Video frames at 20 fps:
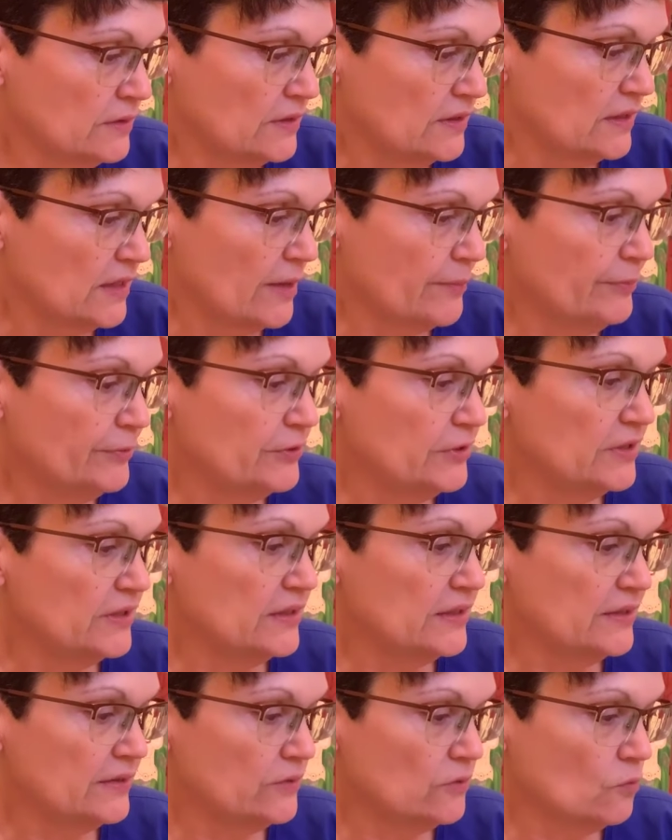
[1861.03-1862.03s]
And I put
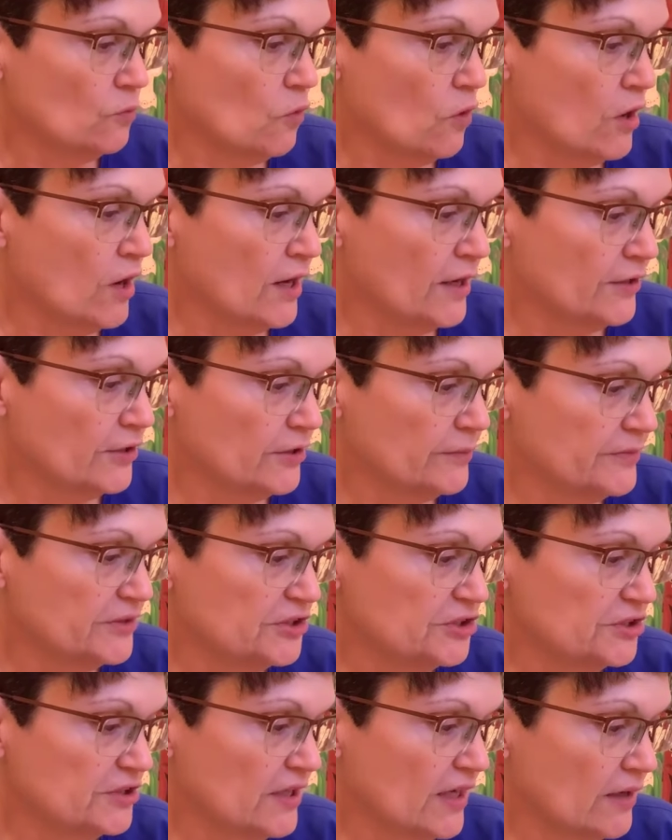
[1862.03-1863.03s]
it in the water,
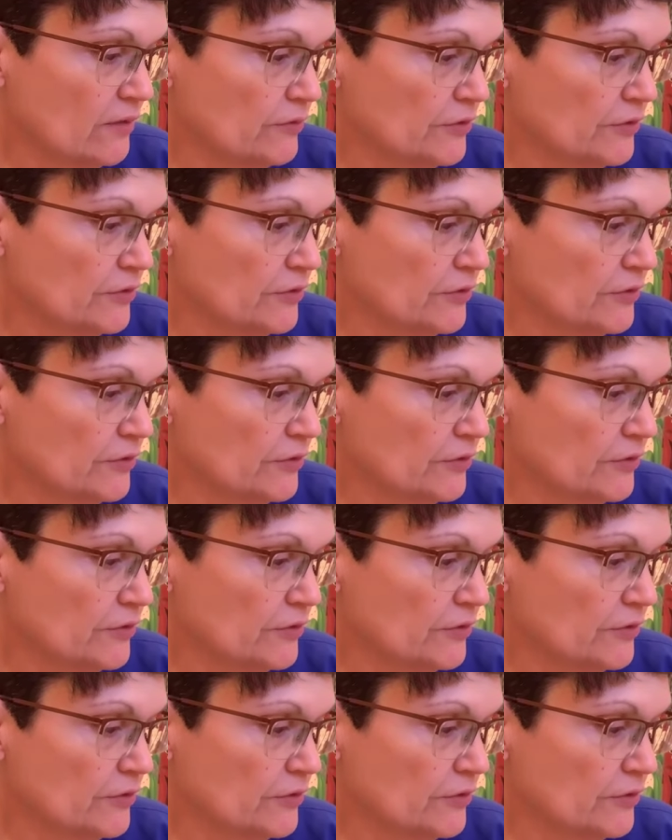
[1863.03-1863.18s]
but you got